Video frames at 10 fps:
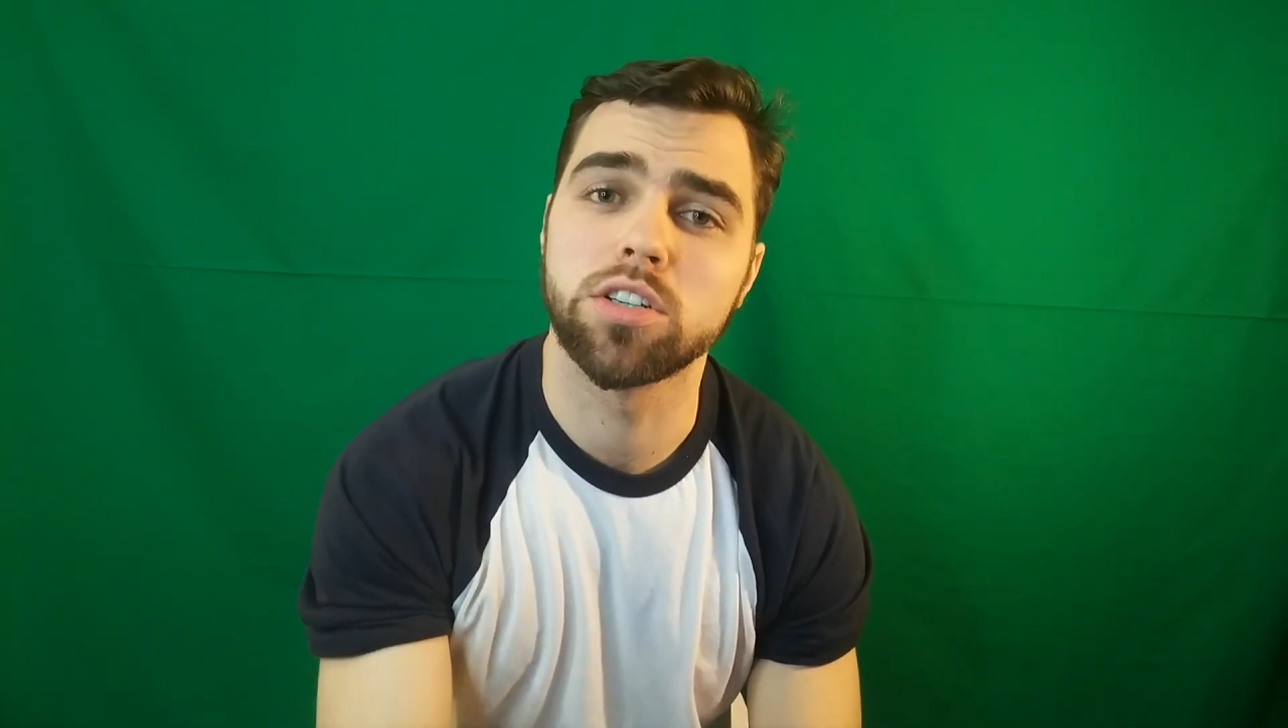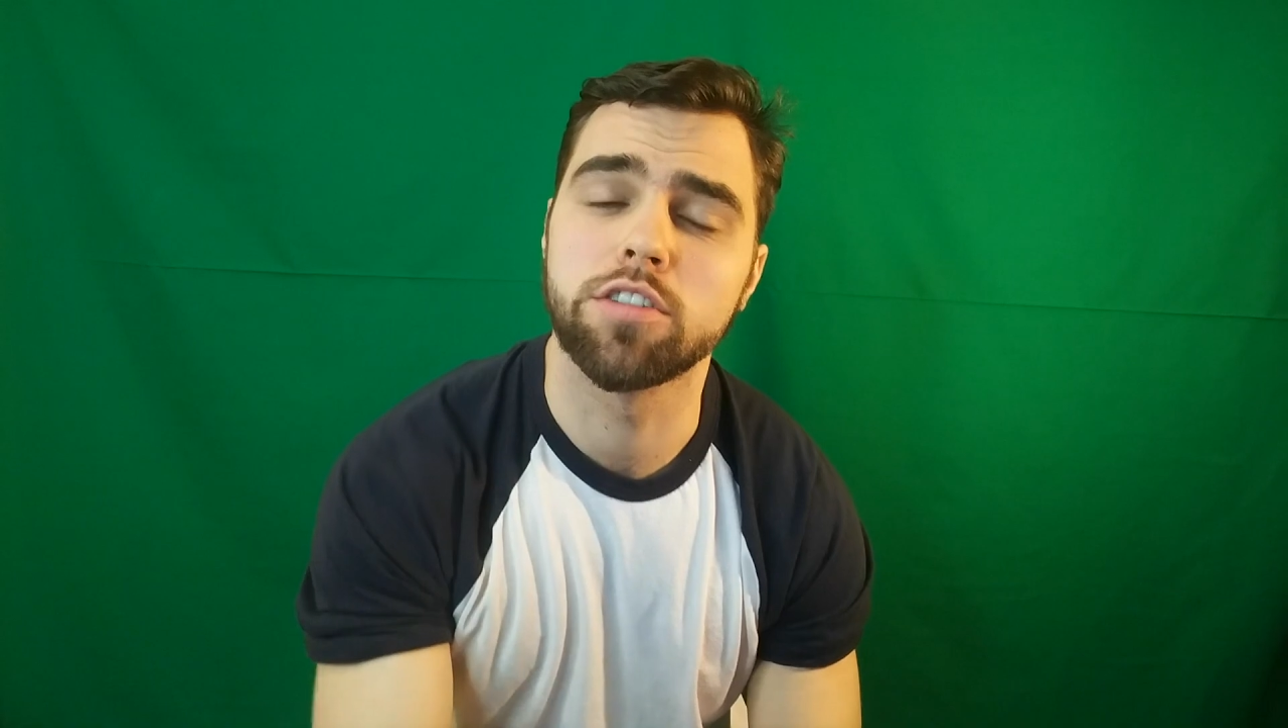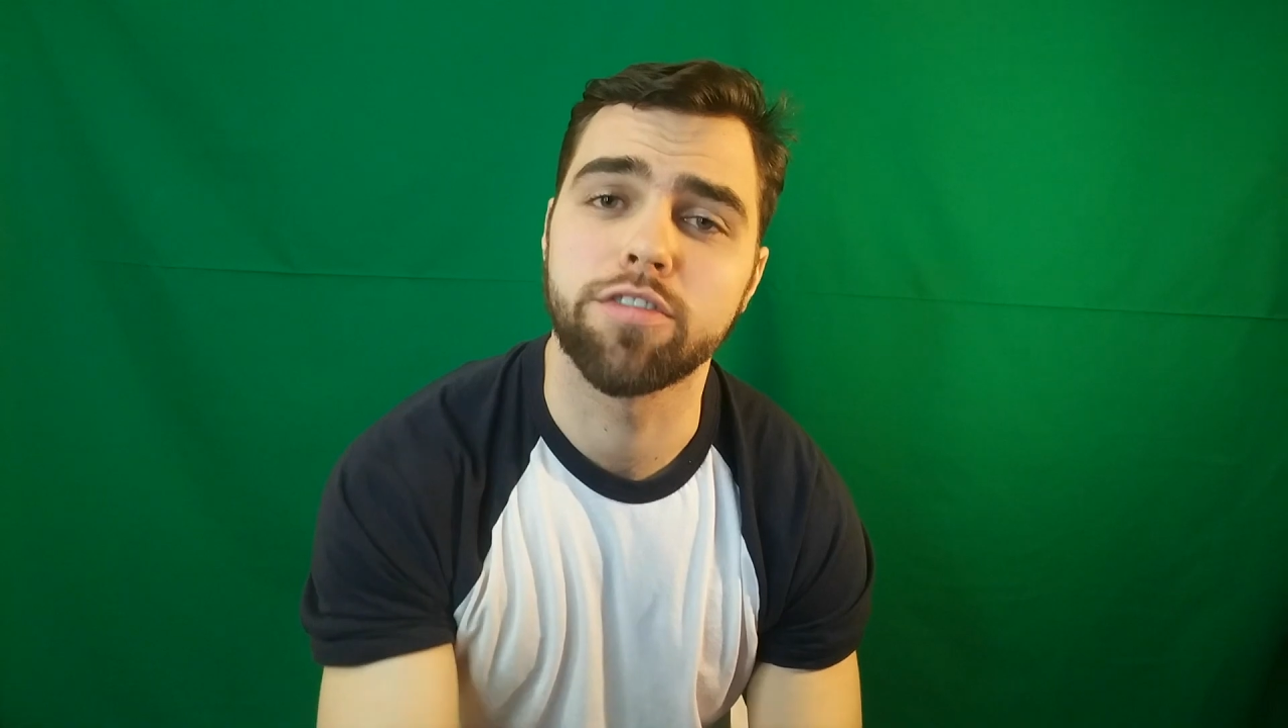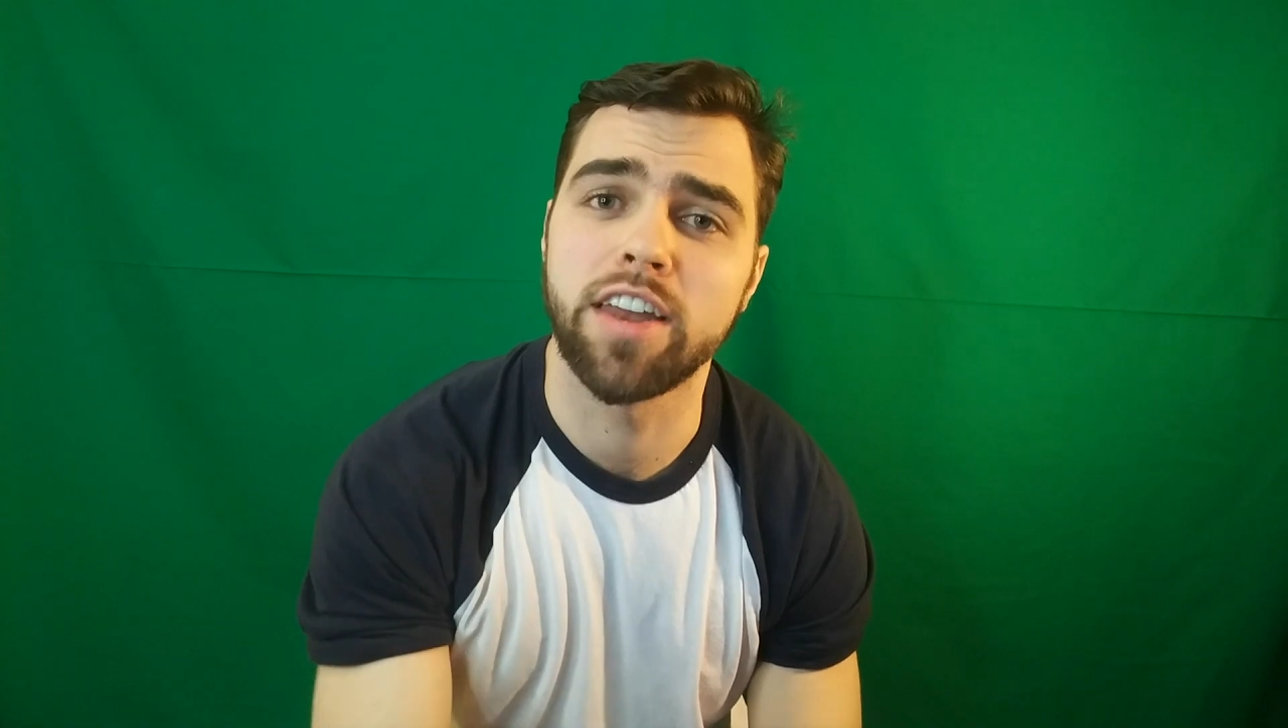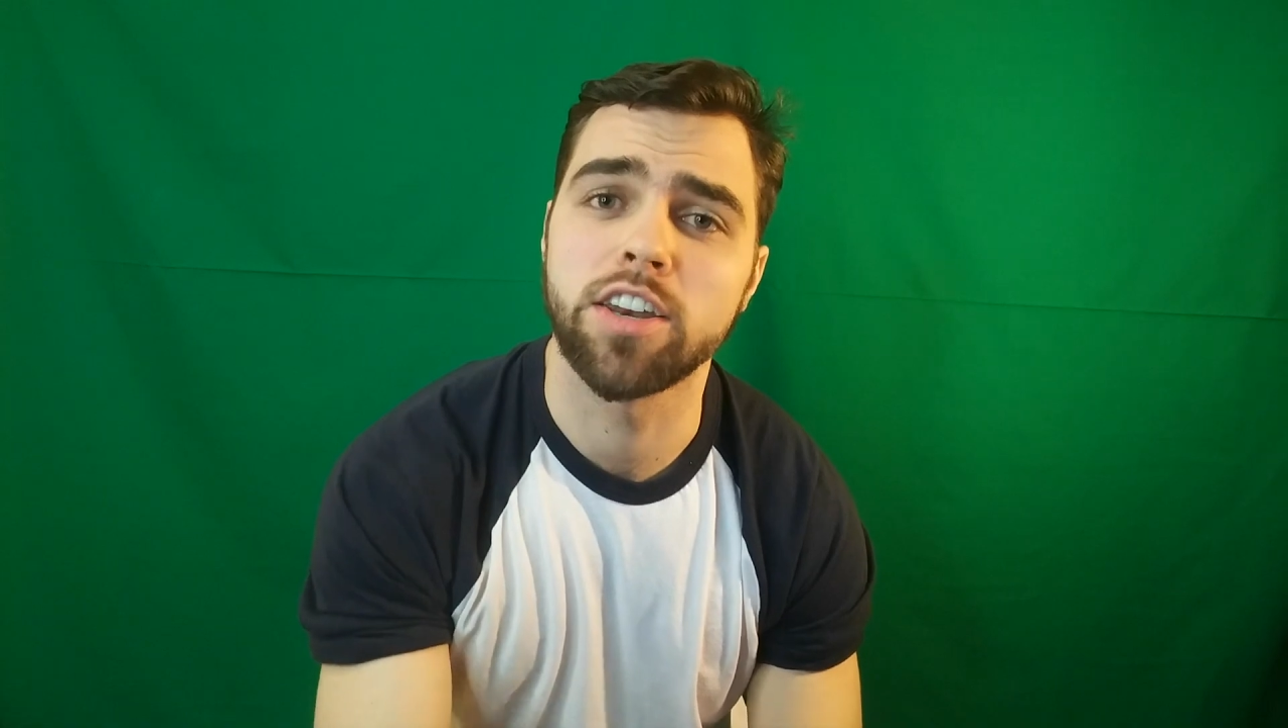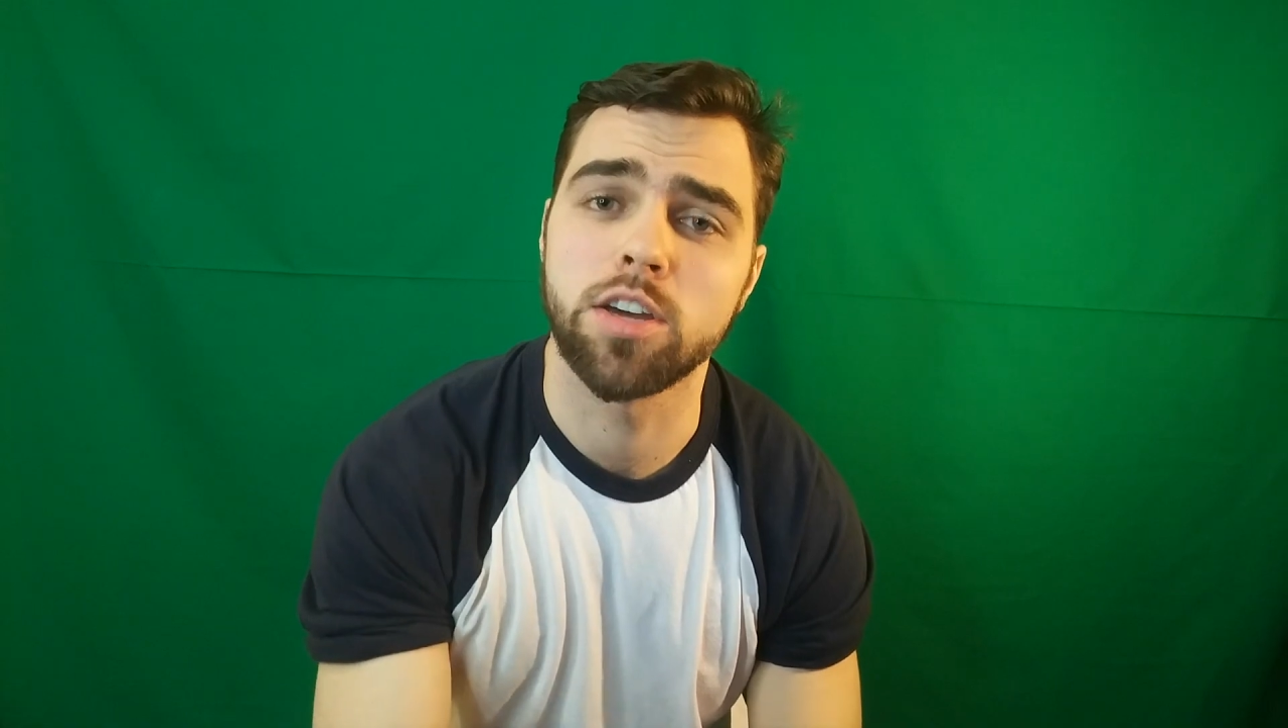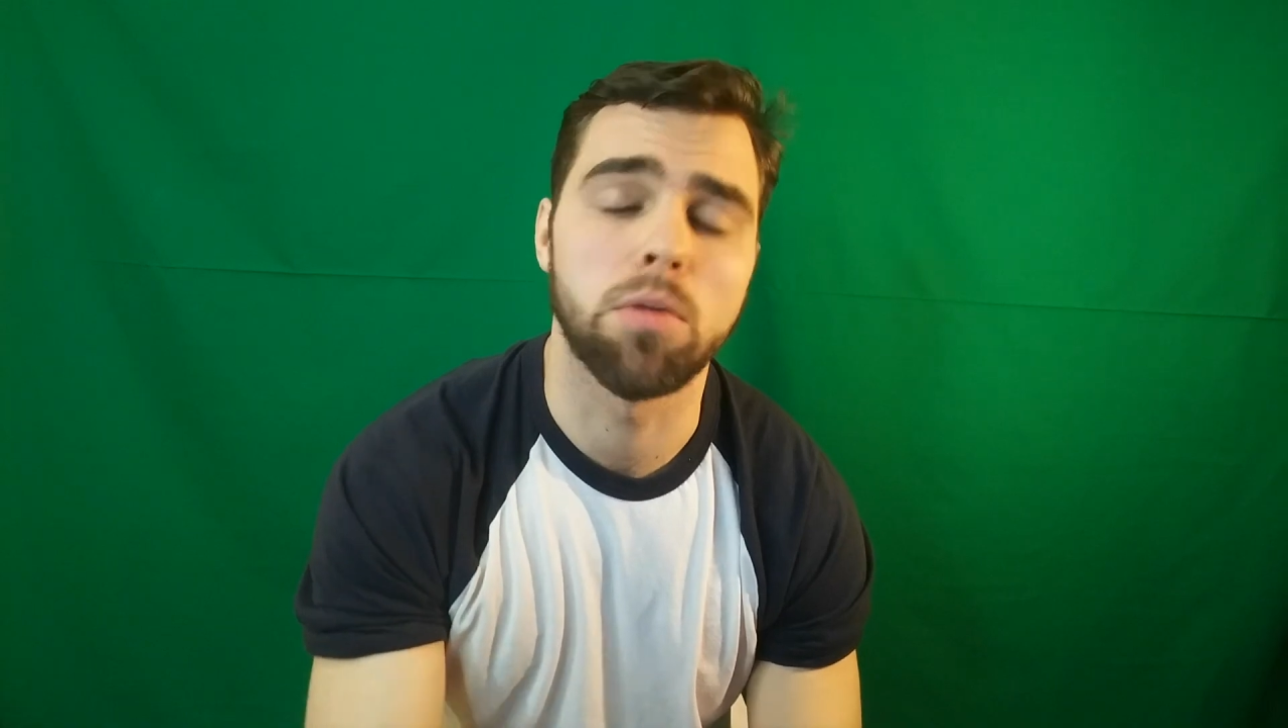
defend him?